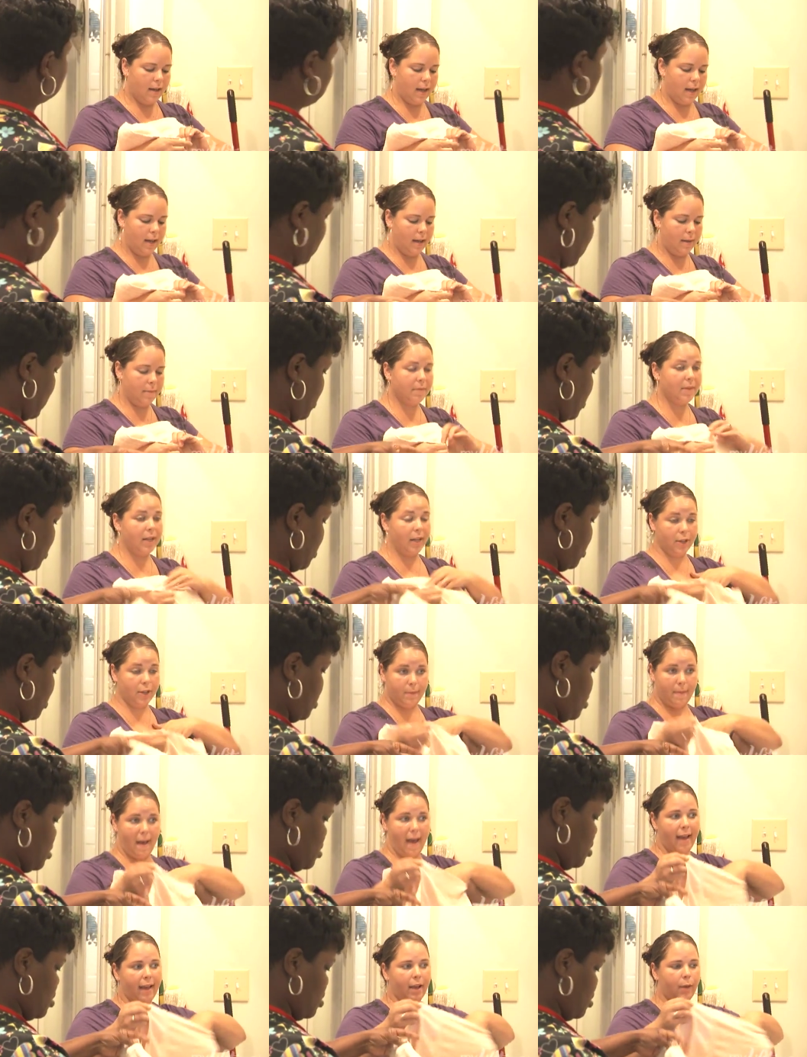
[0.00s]
um, years
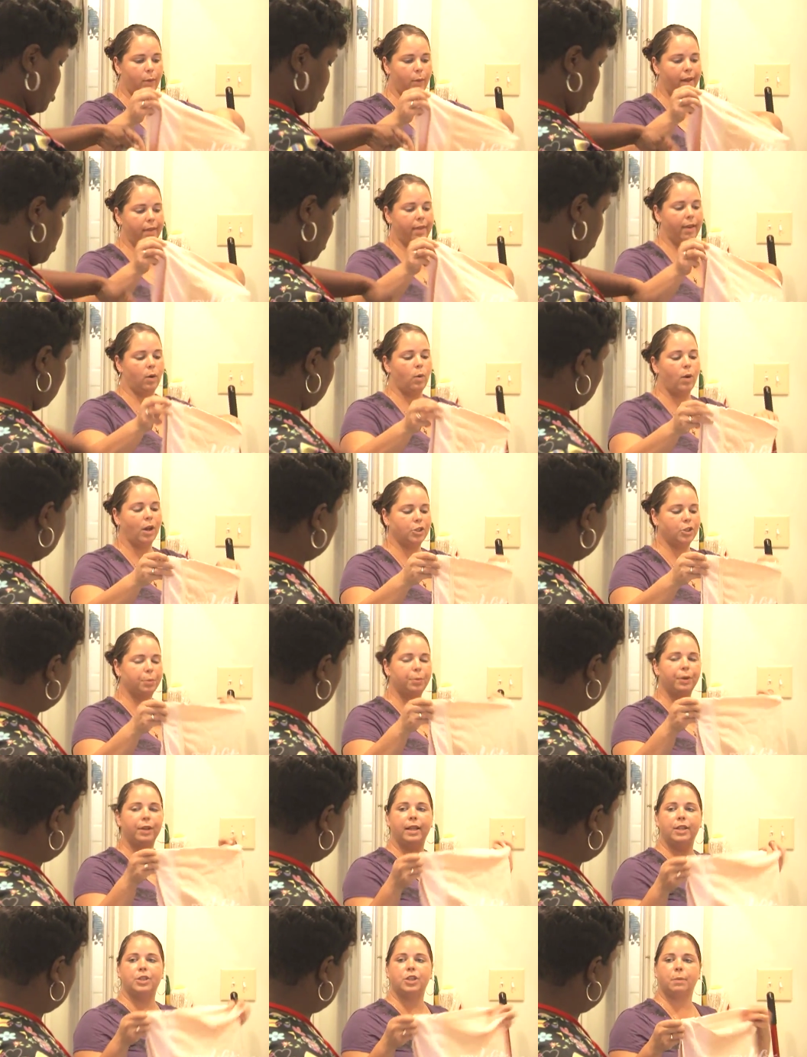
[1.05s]
back with a
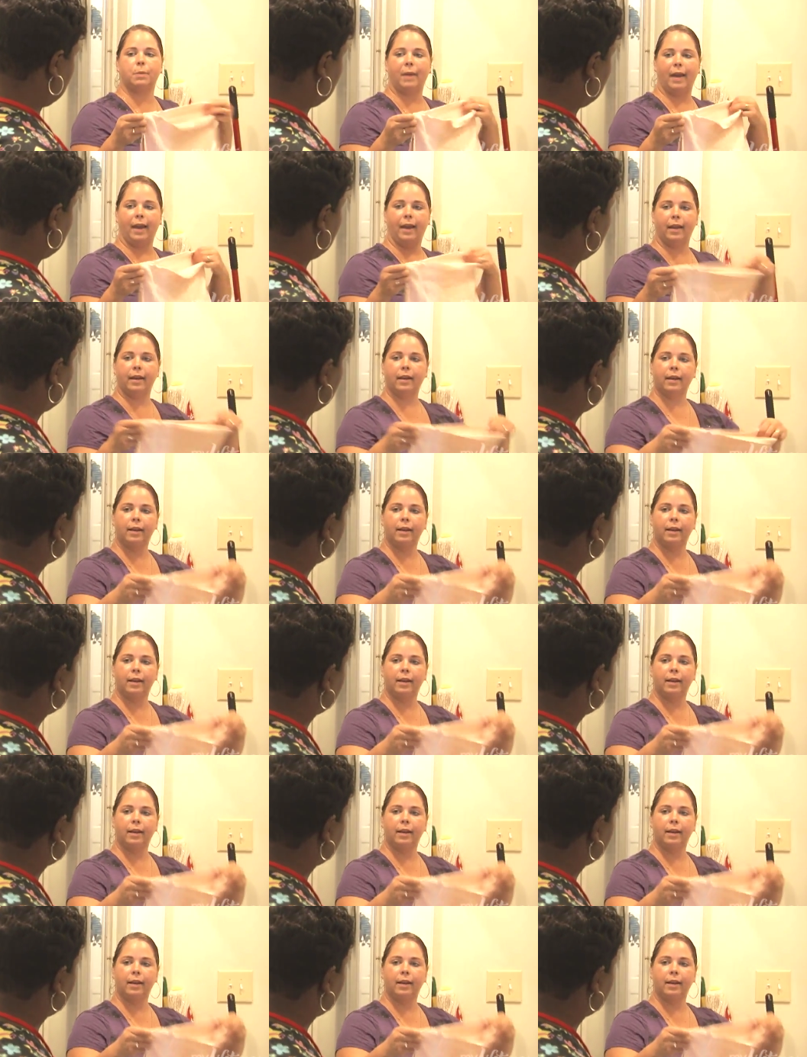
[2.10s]
quadriplegic man.